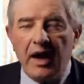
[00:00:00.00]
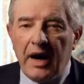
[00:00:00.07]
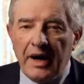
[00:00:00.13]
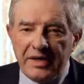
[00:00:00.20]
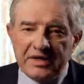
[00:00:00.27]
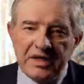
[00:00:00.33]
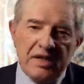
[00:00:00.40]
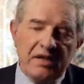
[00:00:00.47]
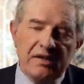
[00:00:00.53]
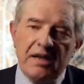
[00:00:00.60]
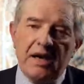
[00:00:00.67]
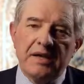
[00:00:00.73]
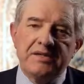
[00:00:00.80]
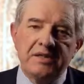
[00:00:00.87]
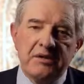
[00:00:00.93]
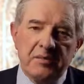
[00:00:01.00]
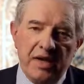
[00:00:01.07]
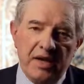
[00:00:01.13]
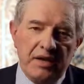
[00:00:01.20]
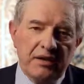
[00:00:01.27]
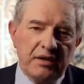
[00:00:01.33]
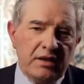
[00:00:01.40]
I take that to
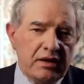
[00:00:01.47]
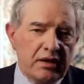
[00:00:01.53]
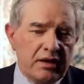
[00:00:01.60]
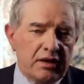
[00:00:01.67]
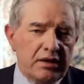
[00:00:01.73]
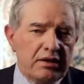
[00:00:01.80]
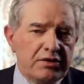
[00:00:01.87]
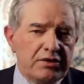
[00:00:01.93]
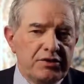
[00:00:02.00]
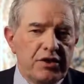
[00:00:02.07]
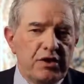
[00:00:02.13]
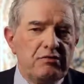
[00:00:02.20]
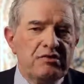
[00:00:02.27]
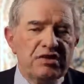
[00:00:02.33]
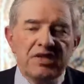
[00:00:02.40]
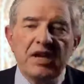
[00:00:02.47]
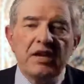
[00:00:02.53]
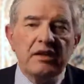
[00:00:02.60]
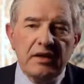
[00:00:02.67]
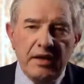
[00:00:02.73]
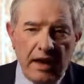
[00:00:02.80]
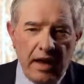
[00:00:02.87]
mean don't
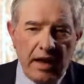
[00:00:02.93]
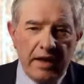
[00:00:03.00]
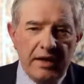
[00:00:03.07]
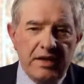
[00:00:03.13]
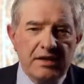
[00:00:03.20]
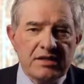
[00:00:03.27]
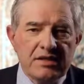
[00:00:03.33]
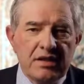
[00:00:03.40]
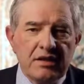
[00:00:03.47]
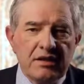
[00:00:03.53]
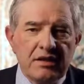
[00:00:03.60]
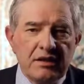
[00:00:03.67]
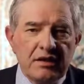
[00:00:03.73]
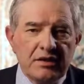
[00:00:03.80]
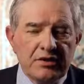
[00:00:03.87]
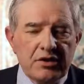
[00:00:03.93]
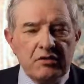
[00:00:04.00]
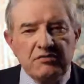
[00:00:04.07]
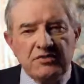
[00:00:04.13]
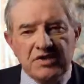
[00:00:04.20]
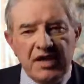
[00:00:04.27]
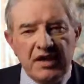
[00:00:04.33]
tell lies,
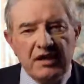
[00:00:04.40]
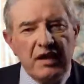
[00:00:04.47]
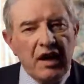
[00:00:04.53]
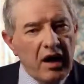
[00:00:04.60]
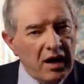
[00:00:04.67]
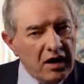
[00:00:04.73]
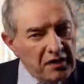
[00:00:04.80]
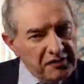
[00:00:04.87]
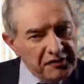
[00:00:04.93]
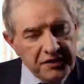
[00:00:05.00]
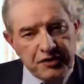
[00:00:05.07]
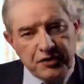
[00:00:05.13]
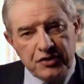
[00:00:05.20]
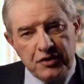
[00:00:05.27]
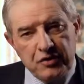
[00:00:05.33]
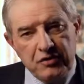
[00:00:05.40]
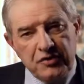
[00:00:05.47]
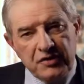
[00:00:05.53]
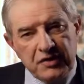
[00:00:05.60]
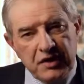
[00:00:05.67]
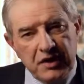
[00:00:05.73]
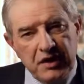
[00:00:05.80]
don't tell half the
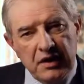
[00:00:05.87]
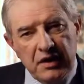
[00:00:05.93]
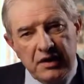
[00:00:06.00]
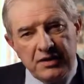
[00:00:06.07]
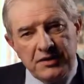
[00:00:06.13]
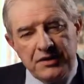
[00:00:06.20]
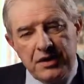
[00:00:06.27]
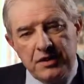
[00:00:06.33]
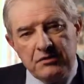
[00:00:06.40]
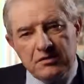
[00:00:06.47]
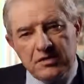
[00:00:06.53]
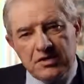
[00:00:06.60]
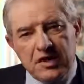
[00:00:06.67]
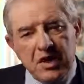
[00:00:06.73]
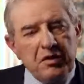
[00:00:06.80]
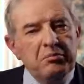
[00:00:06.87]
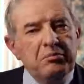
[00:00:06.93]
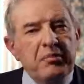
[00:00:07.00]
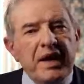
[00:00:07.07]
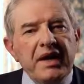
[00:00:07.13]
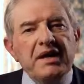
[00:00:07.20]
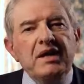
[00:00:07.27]
truth, don't
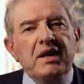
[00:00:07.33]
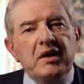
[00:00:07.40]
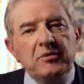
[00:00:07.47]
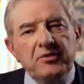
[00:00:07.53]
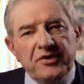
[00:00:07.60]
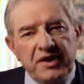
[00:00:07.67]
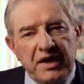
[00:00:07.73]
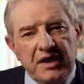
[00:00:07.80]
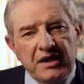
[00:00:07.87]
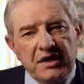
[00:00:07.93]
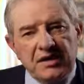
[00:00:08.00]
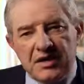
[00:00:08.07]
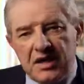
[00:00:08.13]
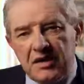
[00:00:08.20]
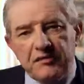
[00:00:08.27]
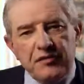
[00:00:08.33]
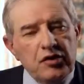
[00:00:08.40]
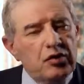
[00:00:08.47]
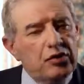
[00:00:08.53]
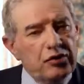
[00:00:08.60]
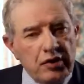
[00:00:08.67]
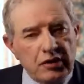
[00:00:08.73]
make up things if
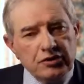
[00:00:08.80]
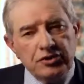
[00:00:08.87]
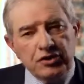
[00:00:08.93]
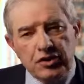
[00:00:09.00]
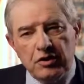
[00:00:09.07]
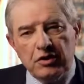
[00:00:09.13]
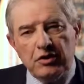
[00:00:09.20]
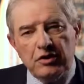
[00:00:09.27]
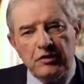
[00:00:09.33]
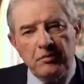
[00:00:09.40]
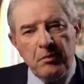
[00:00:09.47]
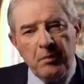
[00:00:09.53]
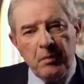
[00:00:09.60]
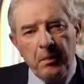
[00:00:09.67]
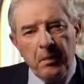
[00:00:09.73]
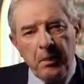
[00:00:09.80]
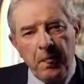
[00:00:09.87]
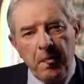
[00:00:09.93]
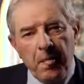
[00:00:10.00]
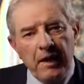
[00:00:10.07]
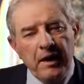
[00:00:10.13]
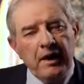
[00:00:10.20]
you're not sure.
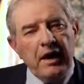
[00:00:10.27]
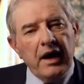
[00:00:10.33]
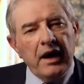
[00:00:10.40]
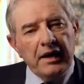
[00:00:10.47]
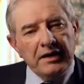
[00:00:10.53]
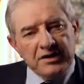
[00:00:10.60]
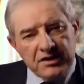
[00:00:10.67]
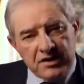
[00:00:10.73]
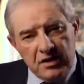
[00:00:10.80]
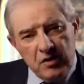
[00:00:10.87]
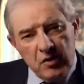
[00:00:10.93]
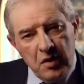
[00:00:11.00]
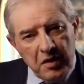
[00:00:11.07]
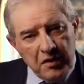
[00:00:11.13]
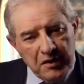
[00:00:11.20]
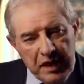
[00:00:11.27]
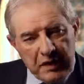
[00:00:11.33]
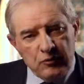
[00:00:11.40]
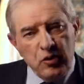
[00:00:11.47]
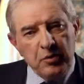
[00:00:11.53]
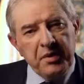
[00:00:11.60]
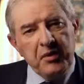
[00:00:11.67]
And so
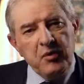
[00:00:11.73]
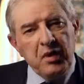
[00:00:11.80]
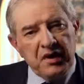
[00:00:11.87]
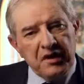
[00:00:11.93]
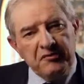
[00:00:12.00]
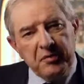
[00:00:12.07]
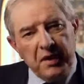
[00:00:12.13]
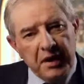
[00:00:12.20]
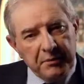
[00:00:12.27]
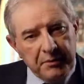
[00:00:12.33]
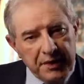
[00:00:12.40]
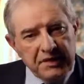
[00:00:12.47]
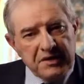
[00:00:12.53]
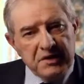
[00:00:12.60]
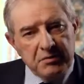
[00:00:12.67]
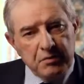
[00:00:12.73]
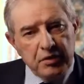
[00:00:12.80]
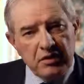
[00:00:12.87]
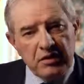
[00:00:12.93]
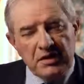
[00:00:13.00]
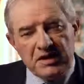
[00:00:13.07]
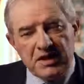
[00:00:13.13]
that will be one of my
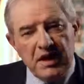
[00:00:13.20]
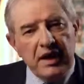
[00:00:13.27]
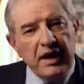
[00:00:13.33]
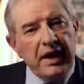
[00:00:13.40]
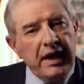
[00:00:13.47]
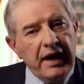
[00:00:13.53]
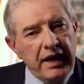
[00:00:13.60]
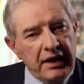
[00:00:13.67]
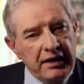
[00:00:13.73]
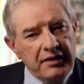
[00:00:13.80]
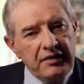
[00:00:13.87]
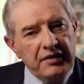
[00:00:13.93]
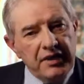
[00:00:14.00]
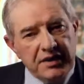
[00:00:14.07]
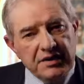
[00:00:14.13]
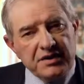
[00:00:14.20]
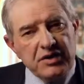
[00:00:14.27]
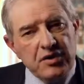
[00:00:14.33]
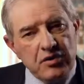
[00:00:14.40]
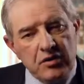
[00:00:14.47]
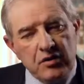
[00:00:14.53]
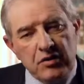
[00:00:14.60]
principles in this
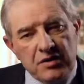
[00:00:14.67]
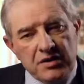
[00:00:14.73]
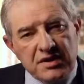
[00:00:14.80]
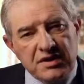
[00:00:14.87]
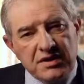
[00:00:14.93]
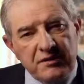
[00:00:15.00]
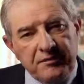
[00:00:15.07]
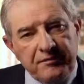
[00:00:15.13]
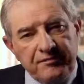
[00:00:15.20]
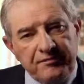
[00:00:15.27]
course.